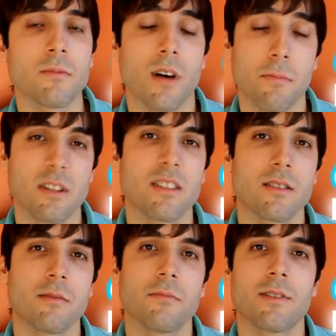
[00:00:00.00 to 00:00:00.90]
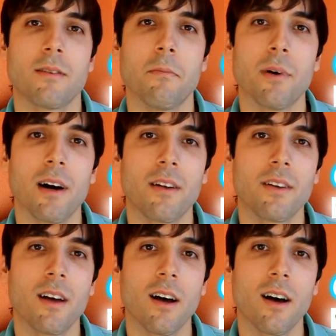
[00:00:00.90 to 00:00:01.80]
operating systems, but
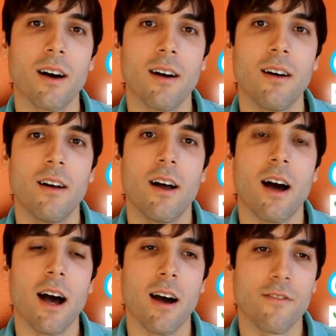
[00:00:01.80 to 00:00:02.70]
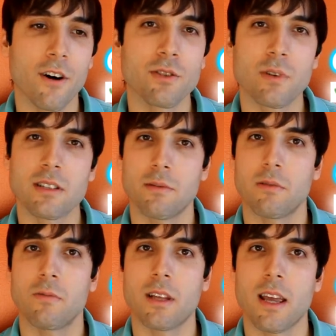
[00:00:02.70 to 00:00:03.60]
I've always wanted
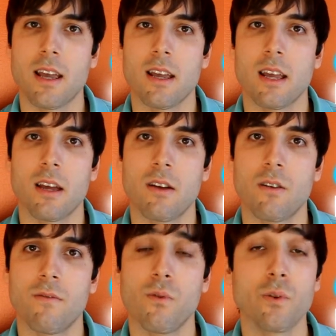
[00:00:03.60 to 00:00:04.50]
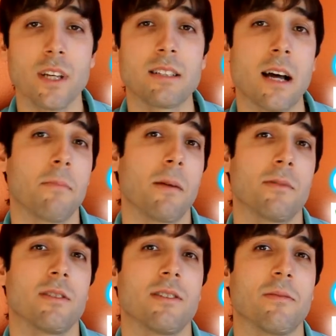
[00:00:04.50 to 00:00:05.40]
something with a full desktop
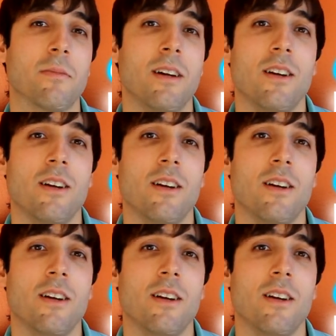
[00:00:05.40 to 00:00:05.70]
operating system.